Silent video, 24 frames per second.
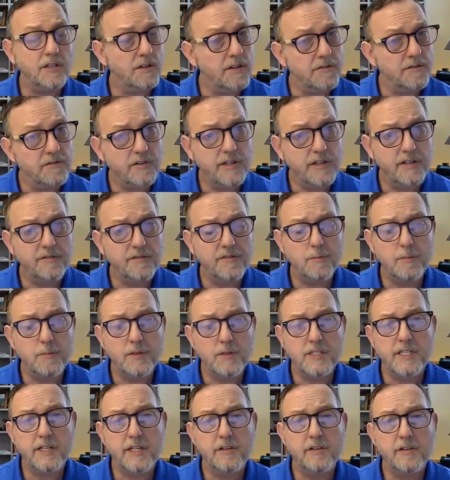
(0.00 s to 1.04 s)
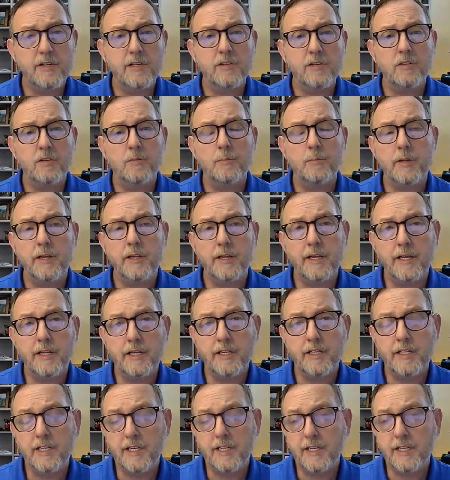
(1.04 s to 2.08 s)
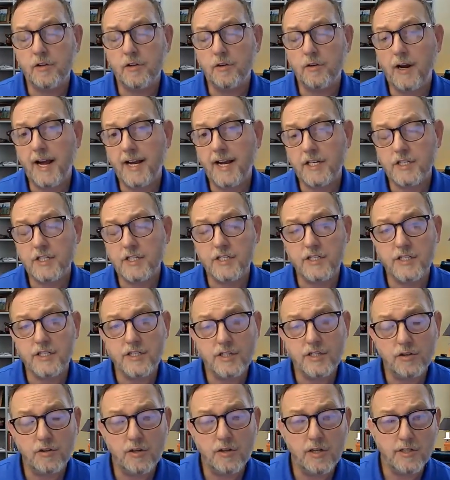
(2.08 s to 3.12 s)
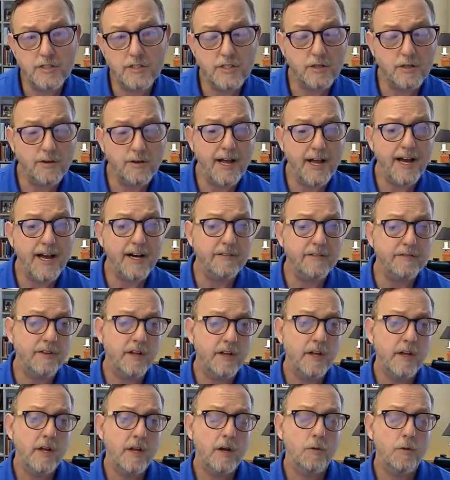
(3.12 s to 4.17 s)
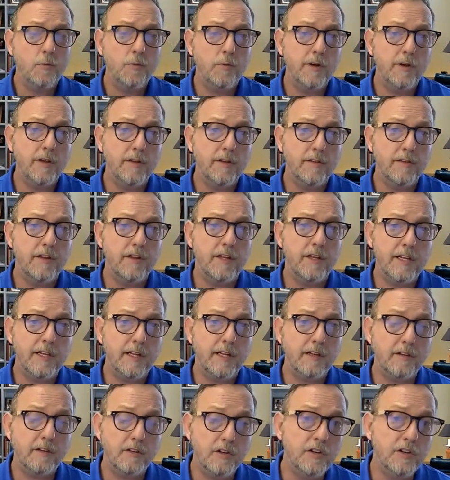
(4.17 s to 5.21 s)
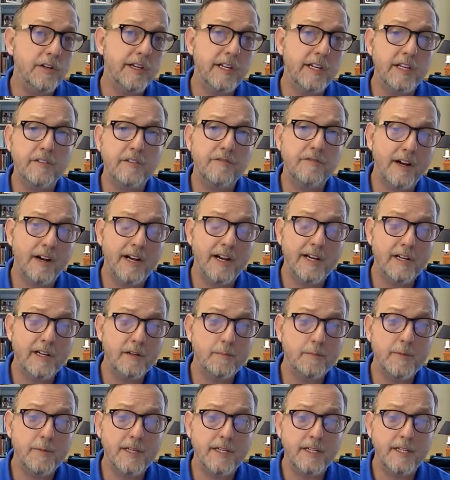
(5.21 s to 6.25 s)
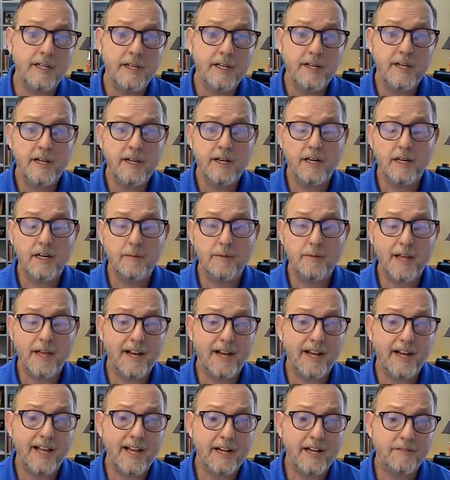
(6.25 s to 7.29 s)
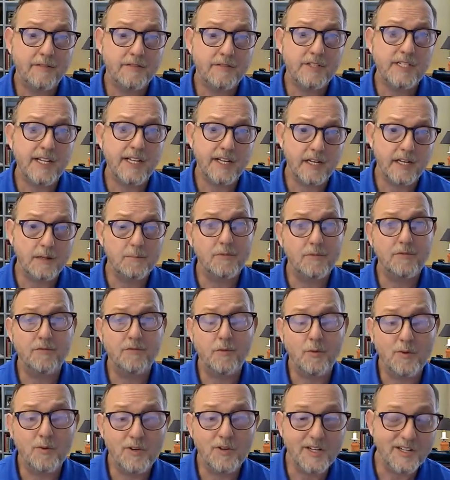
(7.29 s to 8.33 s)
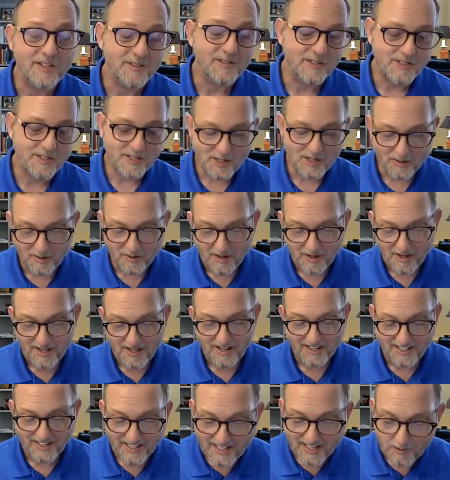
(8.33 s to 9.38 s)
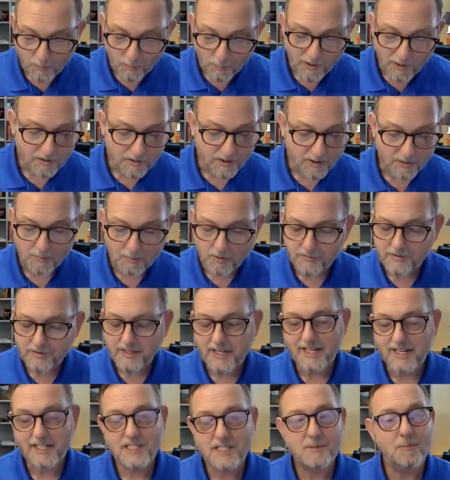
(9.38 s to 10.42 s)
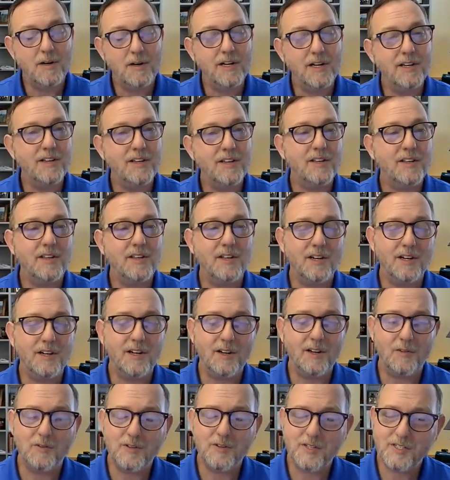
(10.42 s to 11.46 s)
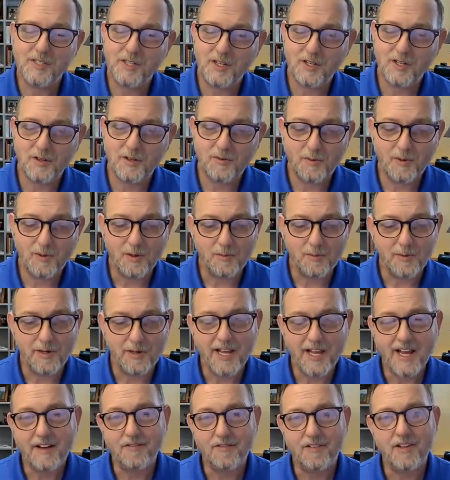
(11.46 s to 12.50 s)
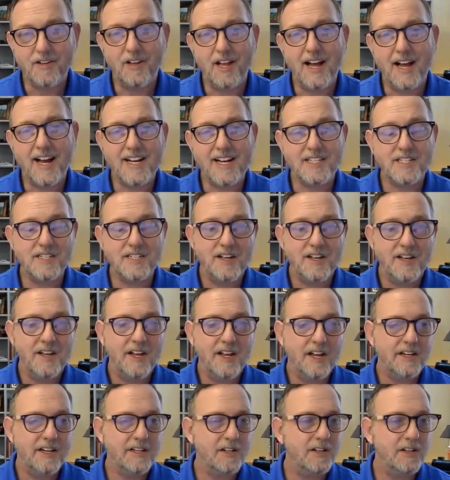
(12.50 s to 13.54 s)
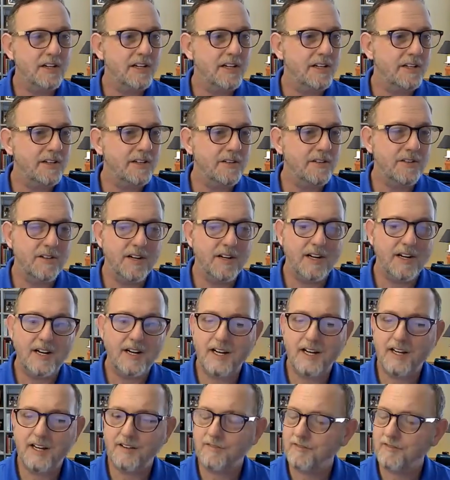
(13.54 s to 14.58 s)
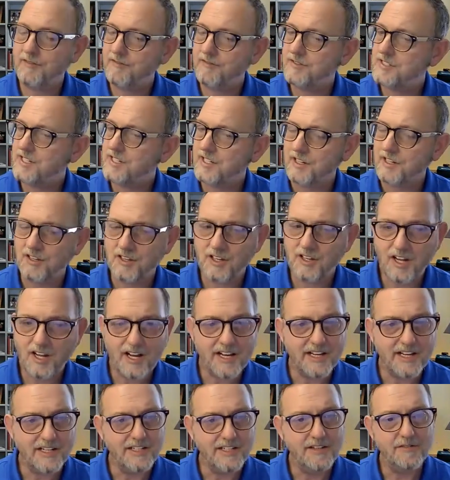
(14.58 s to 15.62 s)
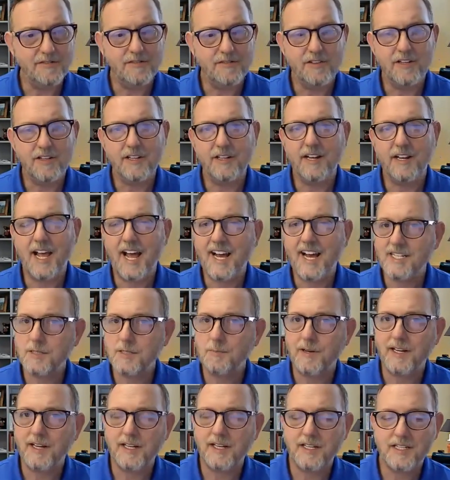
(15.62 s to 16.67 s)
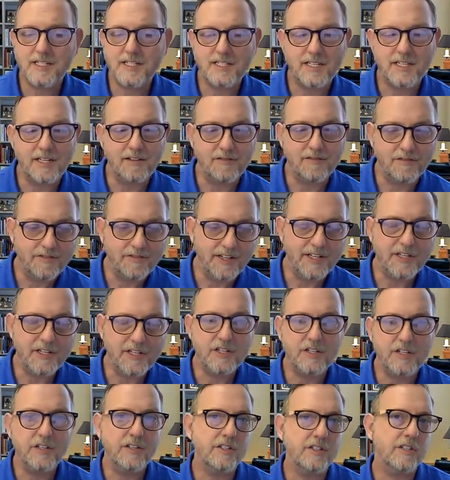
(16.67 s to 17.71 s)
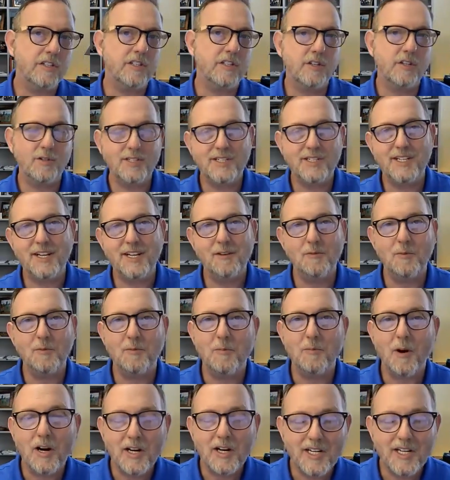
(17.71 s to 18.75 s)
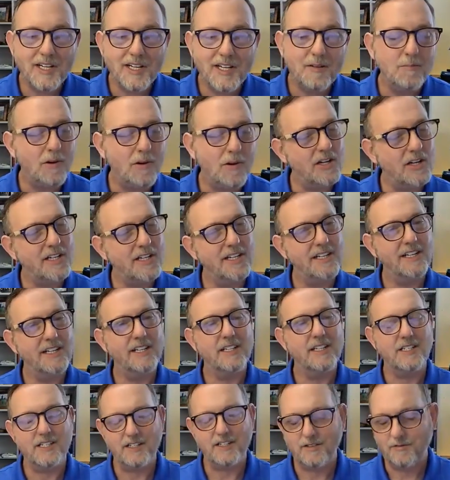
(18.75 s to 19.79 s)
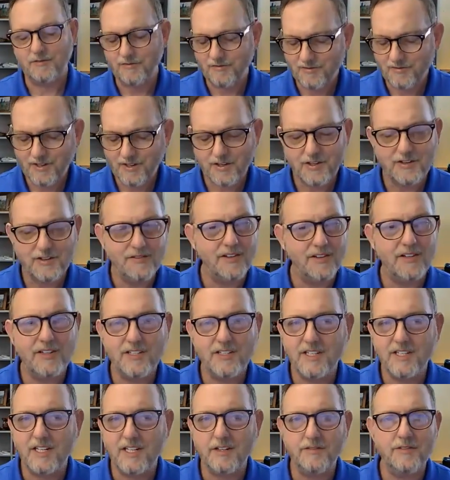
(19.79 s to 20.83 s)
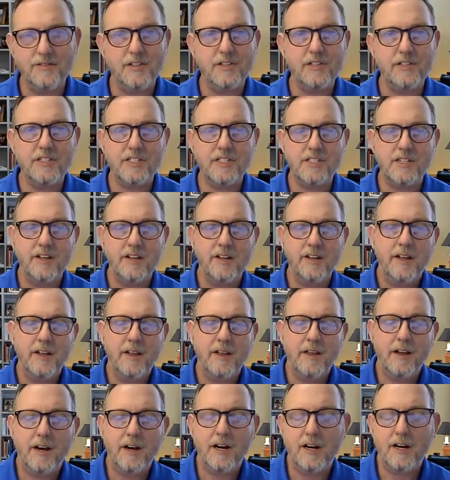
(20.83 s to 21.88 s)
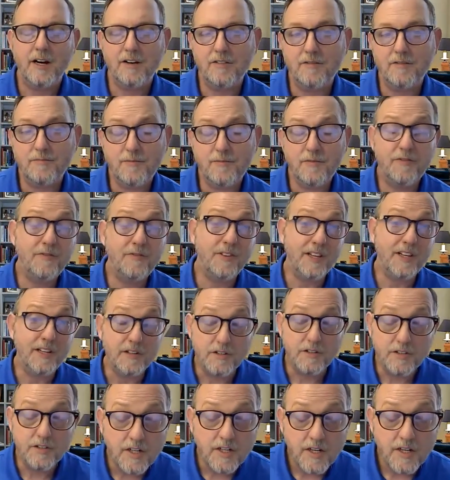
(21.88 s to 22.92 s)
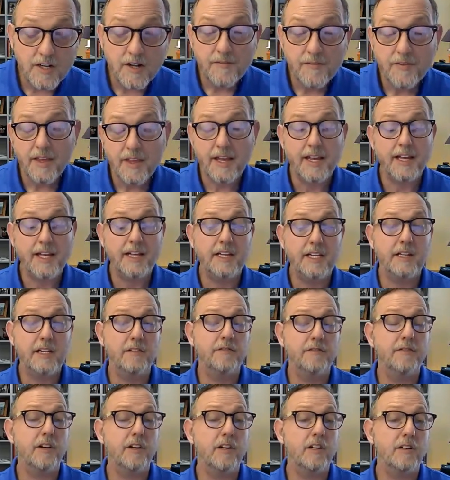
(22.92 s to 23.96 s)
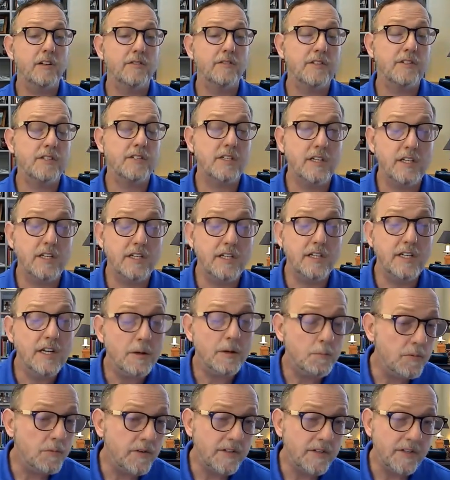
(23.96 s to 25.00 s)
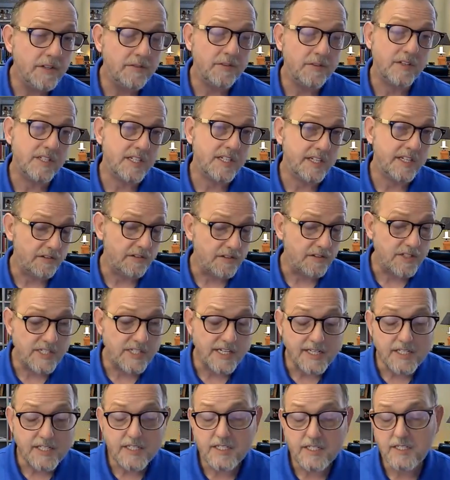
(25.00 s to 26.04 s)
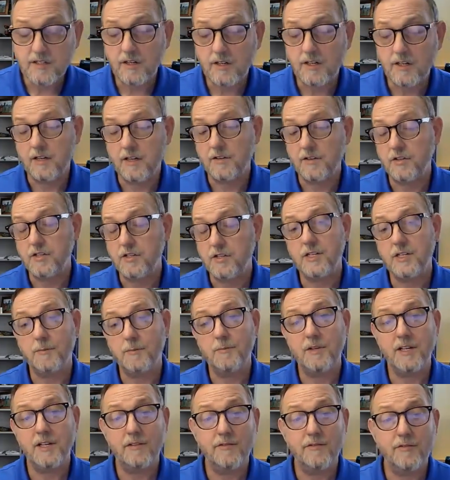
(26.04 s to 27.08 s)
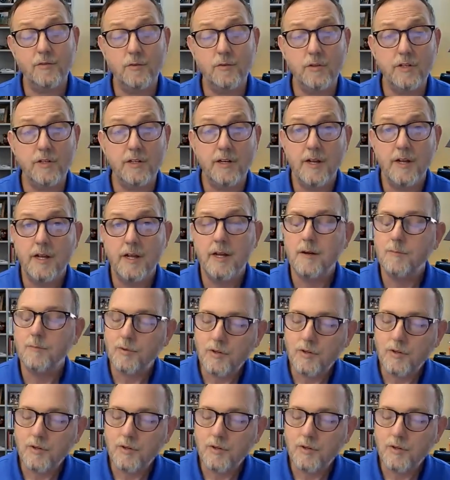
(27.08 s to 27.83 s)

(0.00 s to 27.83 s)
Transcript: delivery of the material, but then the interactions you'll also have with the learning environment that I have set up for you. So again, welcome. Over the next month or so while we have class, you're going to see a lot of different aspects and features associated with marketing. Marketing is a very, very diverse field and involves a number of different skill sets. There's something for